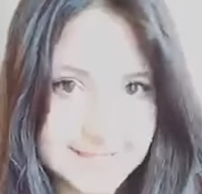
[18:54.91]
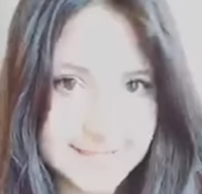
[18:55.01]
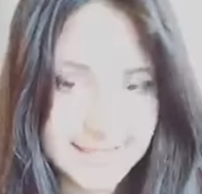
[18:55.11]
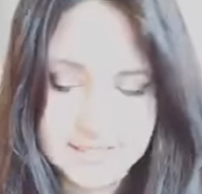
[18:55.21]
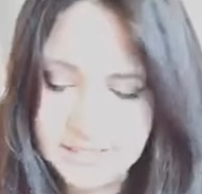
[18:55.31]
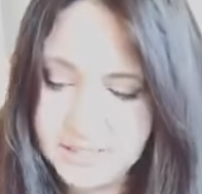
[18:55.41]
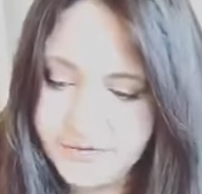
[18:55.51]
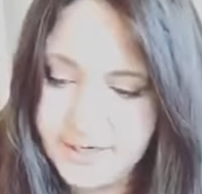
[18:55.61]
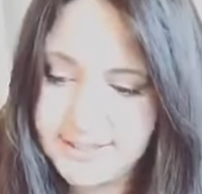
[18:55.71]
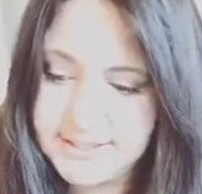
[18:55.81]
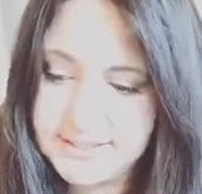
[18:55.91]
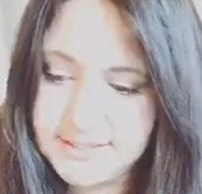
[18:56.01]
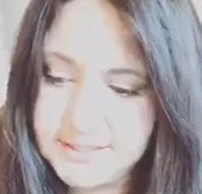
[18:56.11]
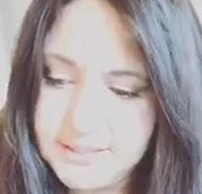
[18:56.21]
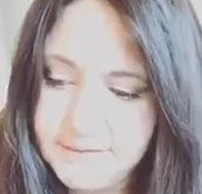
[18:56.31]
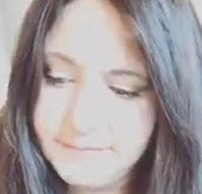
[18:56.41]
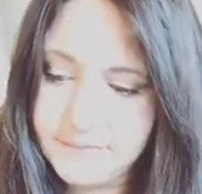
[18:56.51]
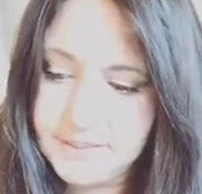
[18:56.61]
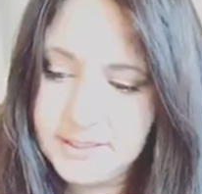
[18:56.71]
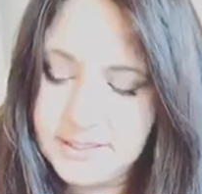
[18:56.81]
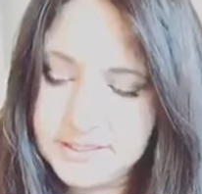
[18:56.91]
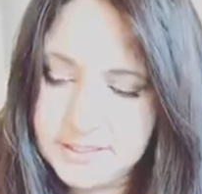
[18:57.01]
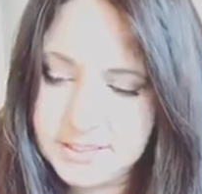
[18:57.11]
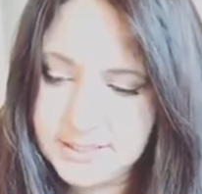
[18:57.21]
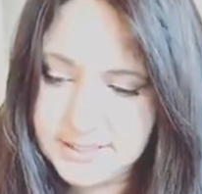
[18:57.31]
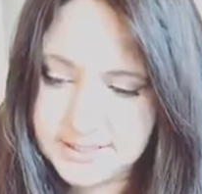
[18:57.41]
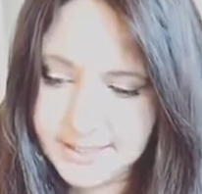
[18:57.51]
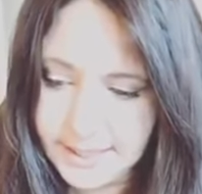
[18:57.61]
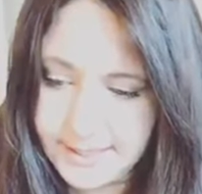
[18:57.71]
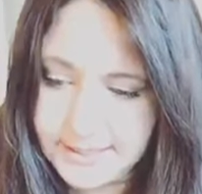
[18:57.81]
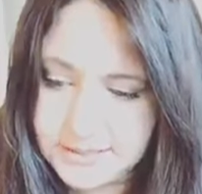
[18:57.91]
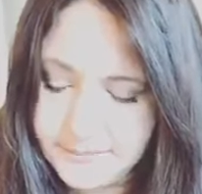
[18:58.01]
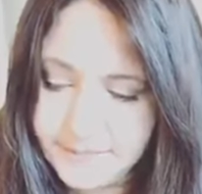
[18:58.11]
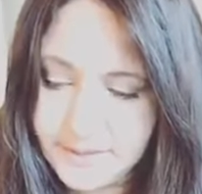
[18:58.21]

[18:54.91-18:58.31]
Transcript: the Antichrist, listen to this, guys.